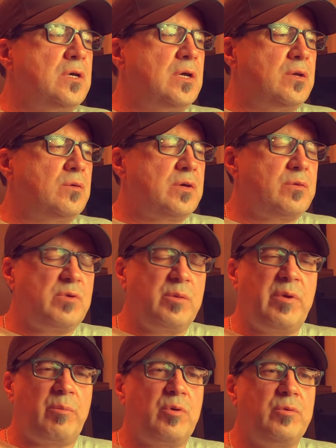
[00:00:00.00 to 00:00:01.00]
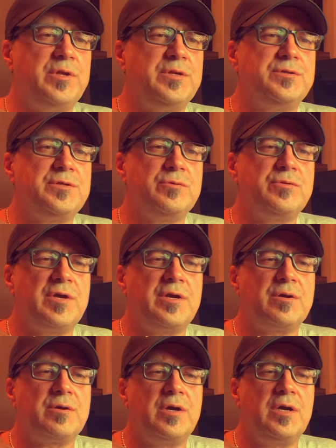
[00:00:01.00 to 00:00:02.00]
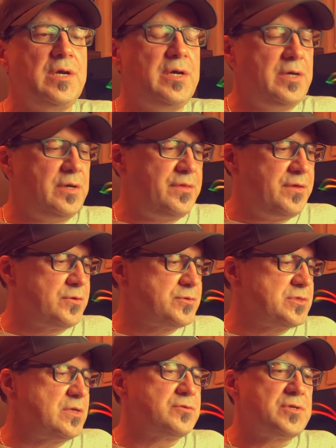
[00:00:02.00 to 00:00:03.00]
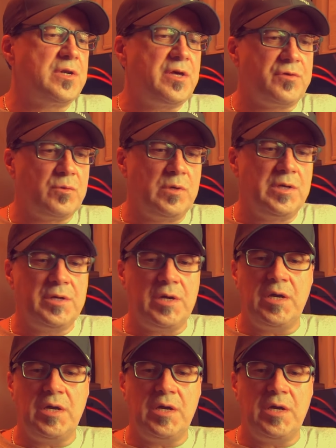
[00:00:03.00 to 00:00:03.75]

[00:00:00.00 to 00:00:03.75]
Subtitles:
I don't remember what you do there. There's another one.